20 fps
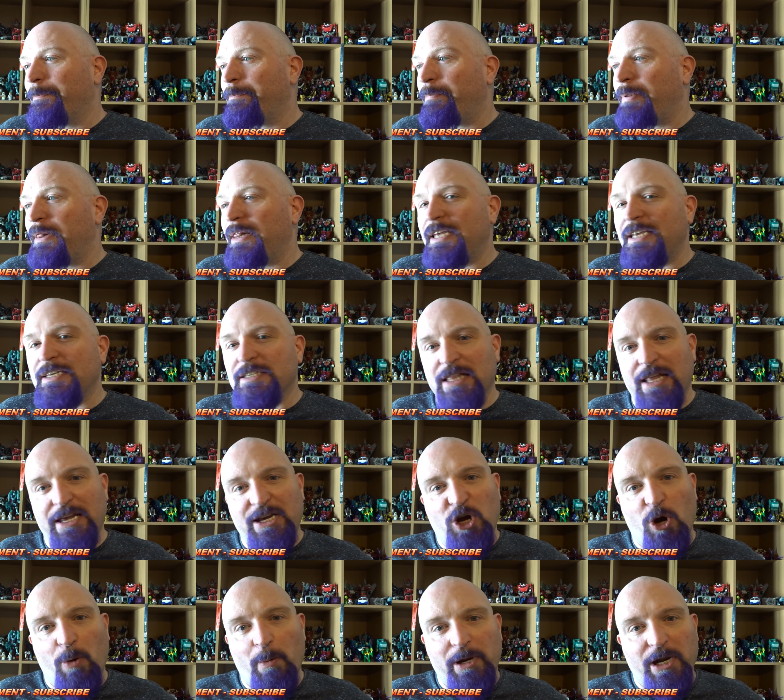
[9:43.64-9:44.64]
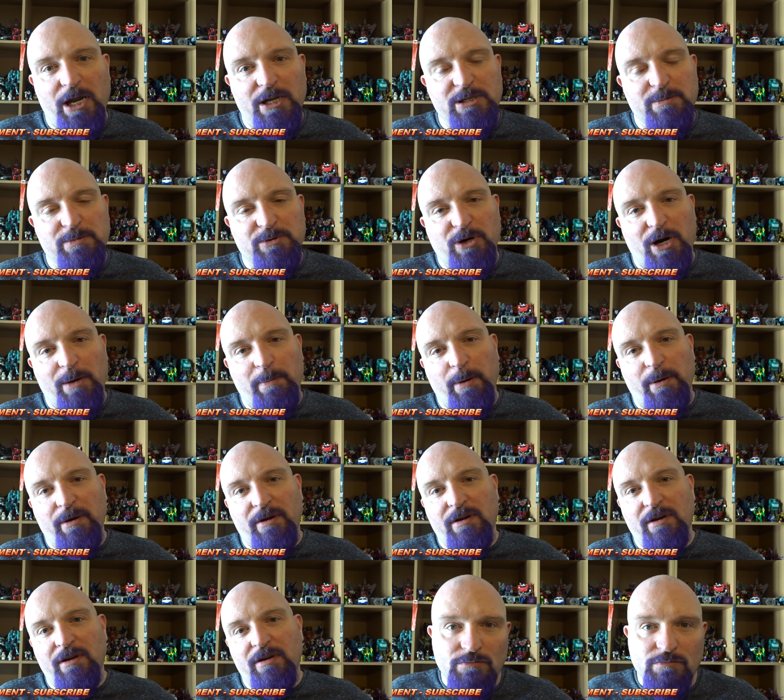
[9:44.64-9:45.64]
please like, comment and subscribe.
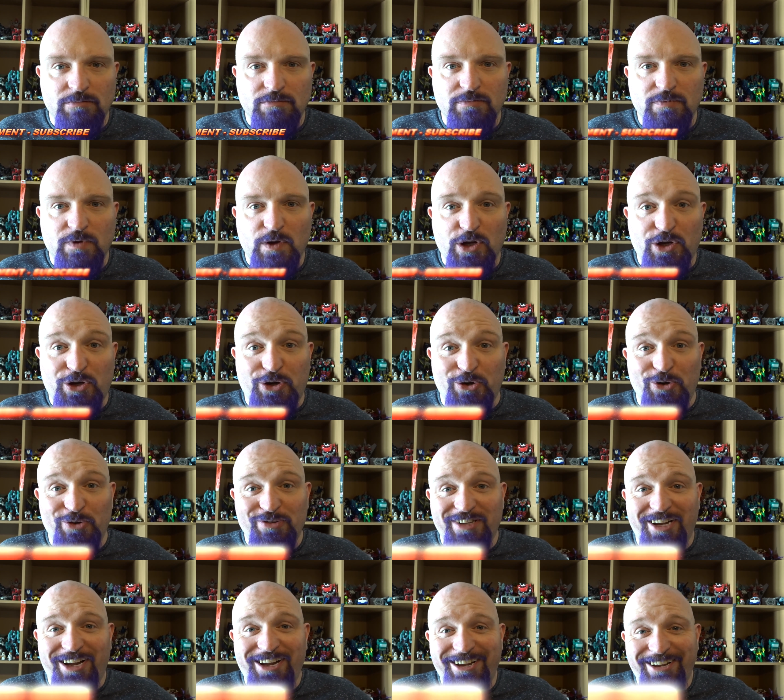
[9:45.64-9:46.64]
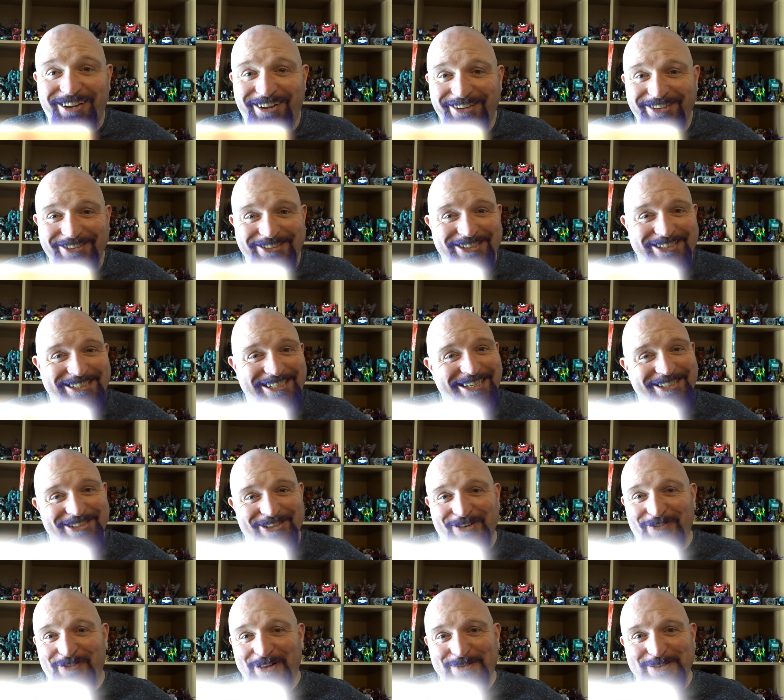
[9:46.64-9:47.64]
Cool. I'll see you on
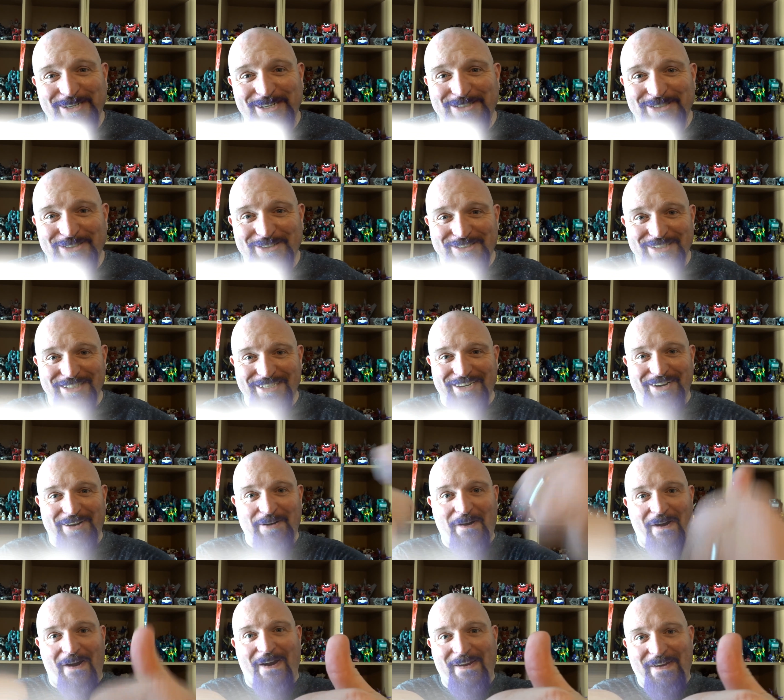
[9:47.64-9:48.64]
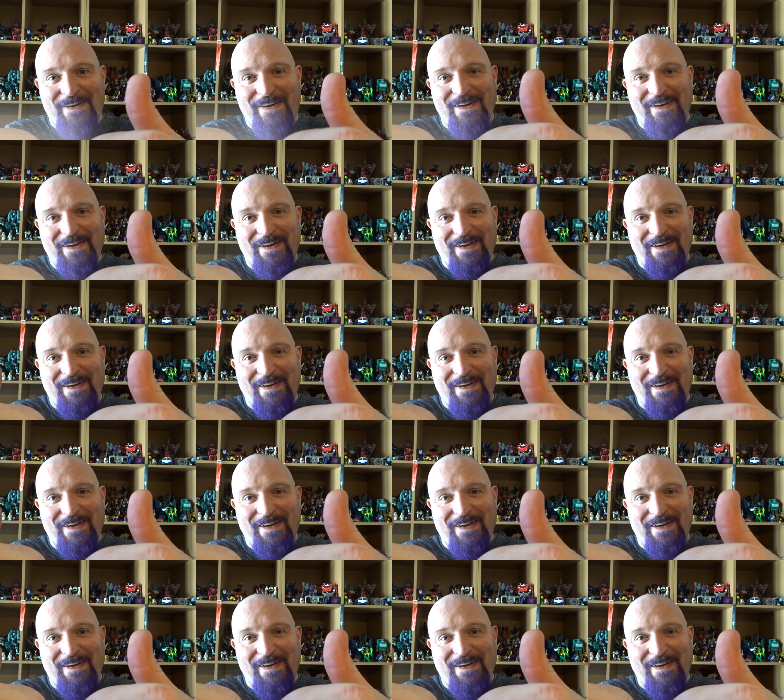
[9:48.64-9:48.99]
the flip side, dudes. Later. Aish.